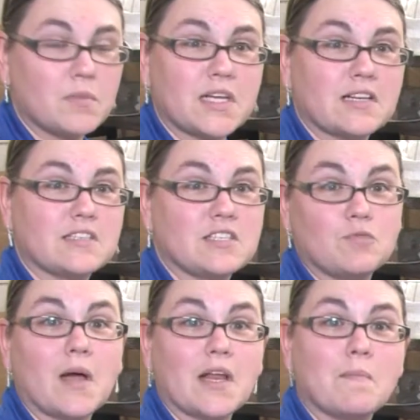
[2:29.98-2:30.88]
because
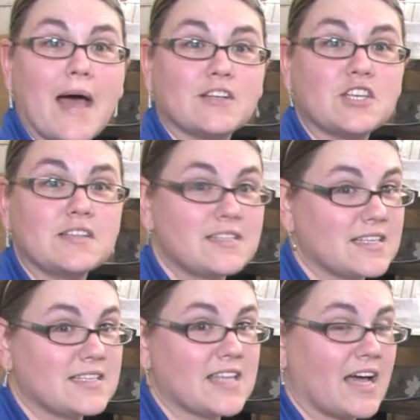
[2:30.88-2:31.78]
you might imagine
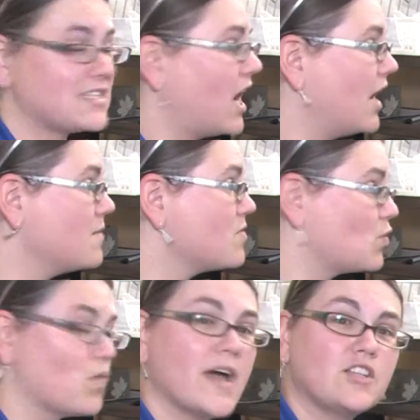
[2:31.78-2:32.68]
since that time
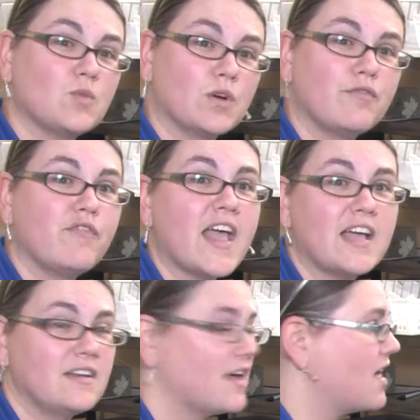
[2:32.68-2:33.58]
the reds would
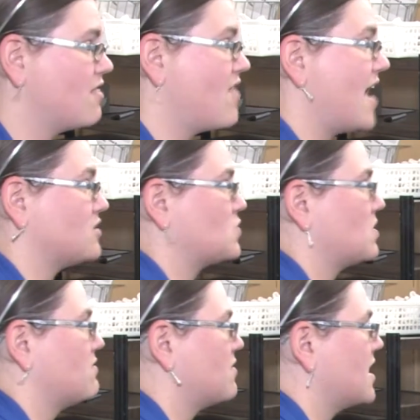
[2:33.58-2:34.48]
fade, that
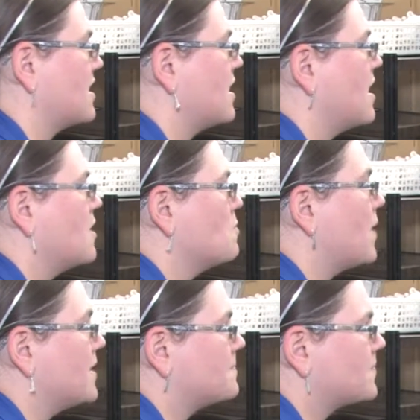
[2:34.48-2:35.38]
sort of thing.
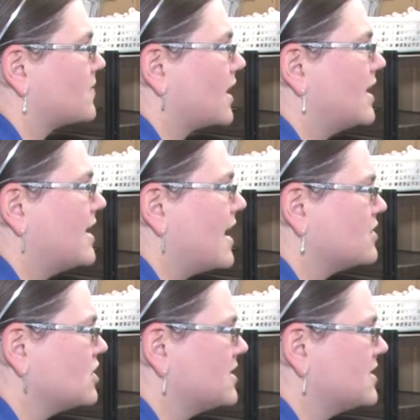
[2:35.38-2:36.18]
But it actually